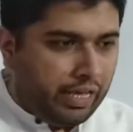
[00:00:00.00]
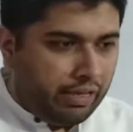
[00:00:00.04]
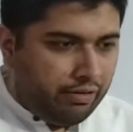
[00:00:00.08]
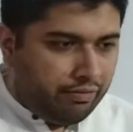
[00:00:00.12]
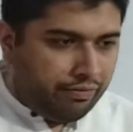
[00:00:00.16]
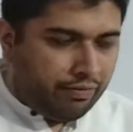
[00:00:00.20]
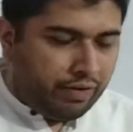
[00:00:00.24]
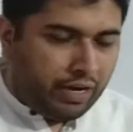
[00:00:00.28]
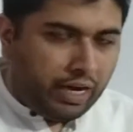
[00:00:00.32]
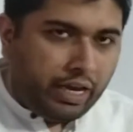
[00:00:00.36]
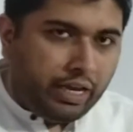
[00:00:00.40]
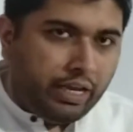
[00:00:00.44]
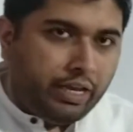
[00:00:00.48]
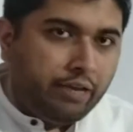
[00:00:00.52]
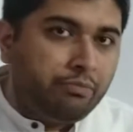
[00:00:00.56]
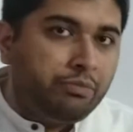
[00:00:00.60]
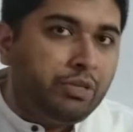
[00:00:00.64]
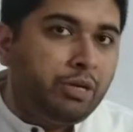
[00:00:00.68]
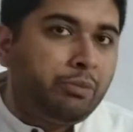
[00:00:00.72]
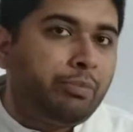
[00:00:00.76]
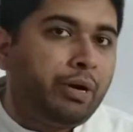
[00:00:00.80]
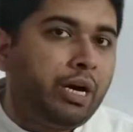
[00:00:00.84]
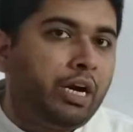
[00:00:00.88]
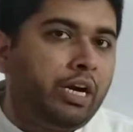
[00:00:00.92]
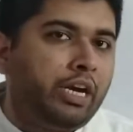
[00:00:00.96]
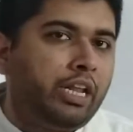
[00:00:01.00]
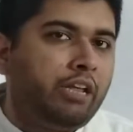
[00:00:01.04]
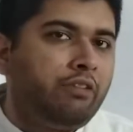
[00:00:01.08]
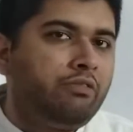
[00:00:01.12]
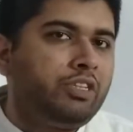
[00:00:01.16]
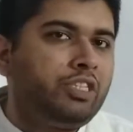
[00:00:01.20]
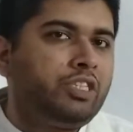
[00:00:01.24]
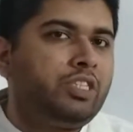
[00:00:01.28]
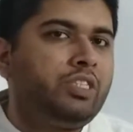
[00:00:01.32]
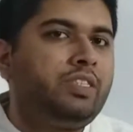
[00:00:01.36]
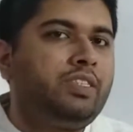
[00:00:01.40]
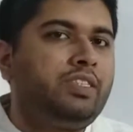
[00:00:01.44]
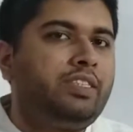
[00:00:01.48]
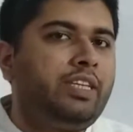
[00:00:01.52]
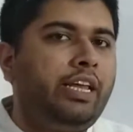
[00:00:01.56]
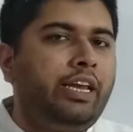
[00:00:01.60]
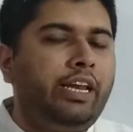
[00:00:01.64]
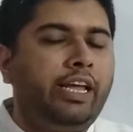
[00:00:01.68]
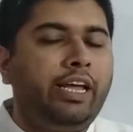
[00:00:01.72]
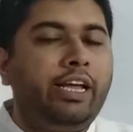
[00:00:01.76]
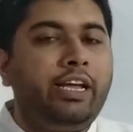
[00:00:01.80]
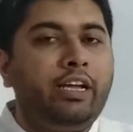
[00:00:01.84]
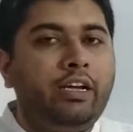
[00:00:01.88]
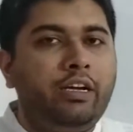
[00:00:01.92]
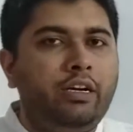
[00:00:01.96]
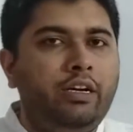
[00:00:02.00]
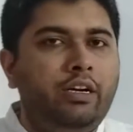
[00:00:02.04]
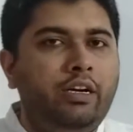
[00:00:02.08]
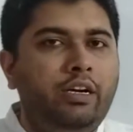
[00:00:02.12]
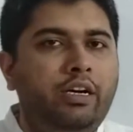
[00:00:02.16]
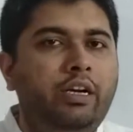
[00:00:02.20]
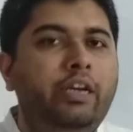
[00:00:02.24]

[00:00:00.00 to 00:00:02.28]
If I am the party which is selling,